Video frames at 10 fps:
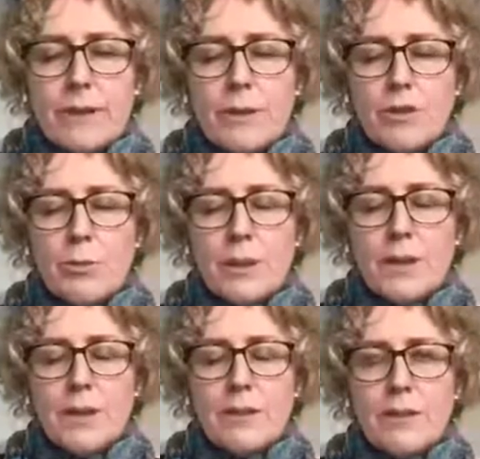As you
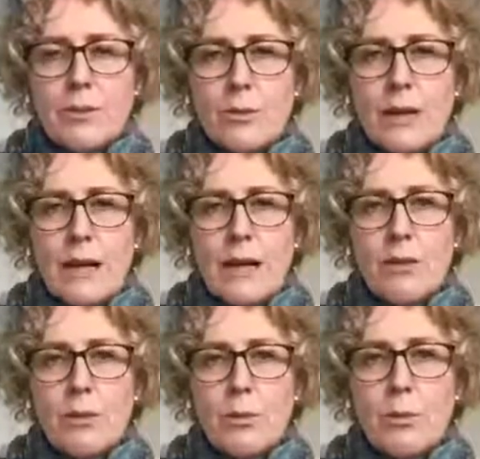begin to
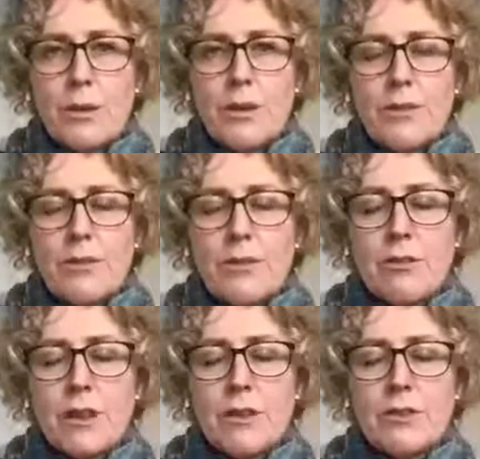allow your breath to
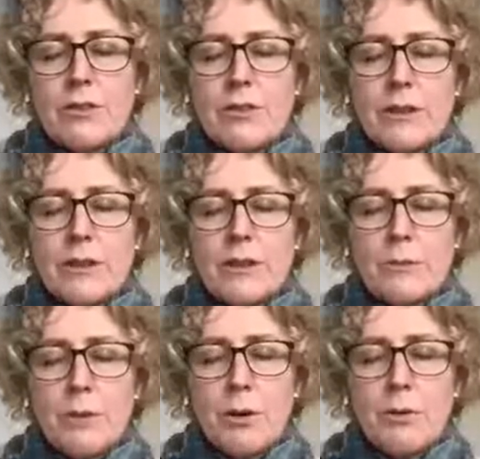ground you in this
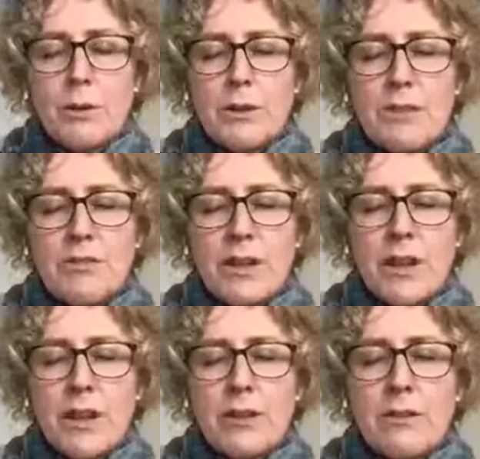moment of
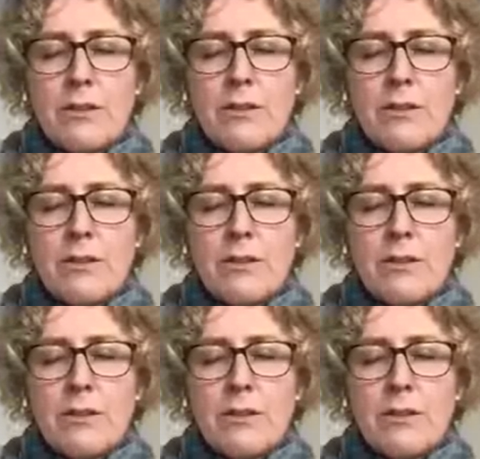now,